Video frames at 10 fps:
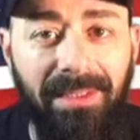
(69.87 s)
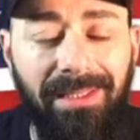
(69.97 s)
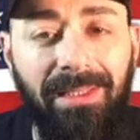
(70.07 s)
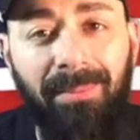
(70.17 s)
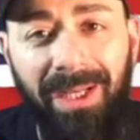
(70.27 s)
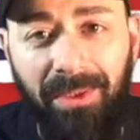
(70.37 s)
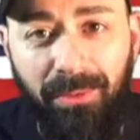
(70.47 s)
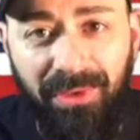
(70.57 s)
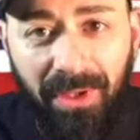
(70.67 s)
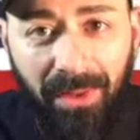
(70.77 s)
He might
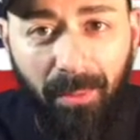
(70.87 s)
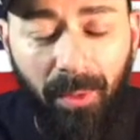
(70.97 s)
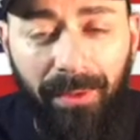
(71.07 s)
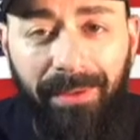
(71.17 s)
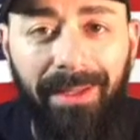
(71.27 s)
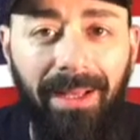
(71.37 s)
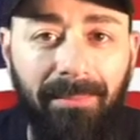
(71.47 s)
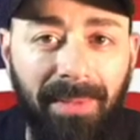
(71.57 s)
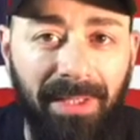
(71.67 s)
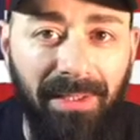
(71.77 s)
use another word.
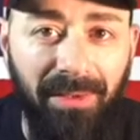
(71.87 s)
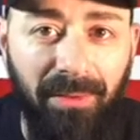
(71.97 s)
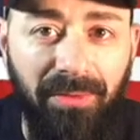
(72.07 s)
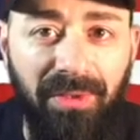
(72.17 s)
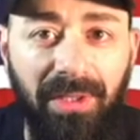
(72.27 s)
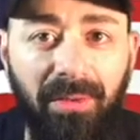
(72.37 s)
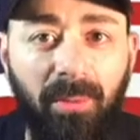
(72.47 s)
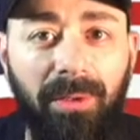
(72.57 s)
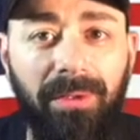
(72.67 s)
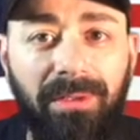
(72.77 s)
I'm not going to use the other
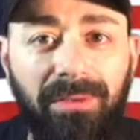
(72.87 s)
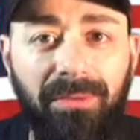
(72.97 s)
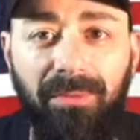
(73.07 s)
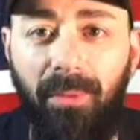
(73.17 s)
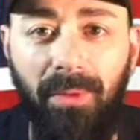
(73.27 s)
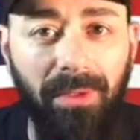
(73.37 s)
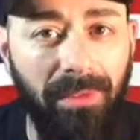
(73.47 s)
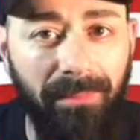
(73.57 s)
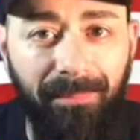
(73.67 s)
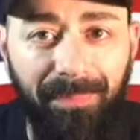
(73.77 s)
words for